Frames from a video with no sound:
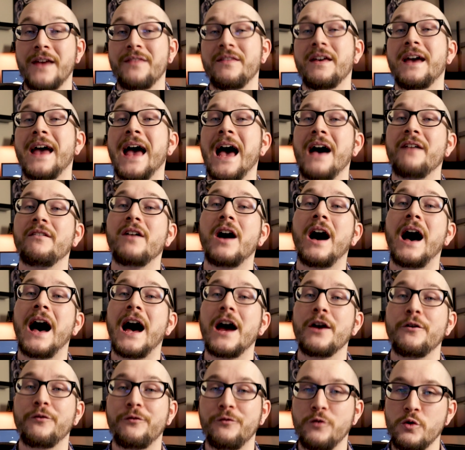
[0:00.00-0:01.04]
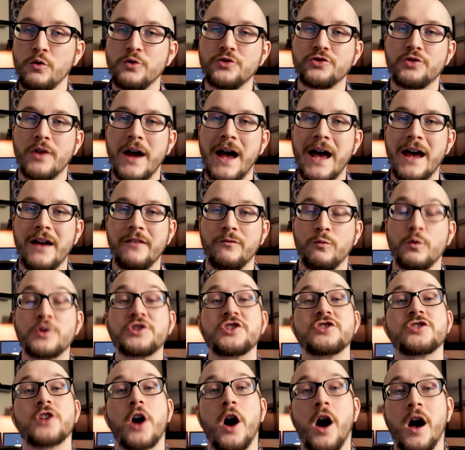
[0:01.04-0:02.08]
and they have a high food drive,
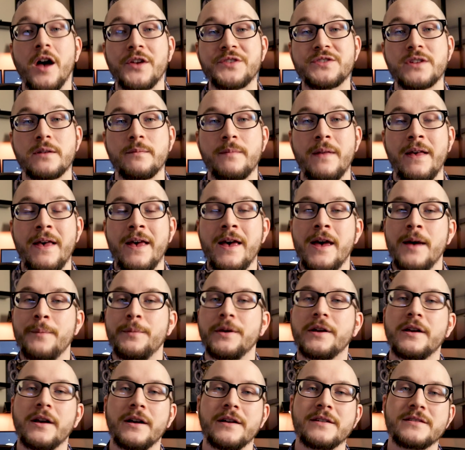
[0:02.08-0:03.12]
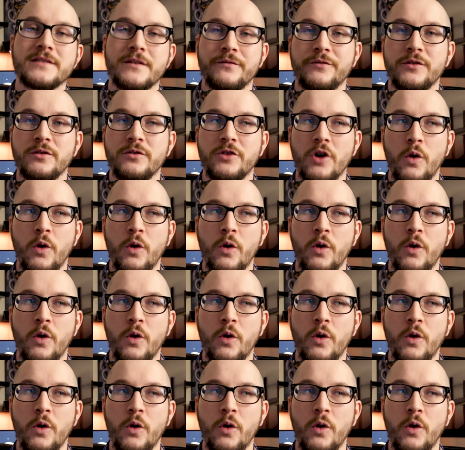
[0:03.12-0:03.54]
which is awesome, because if you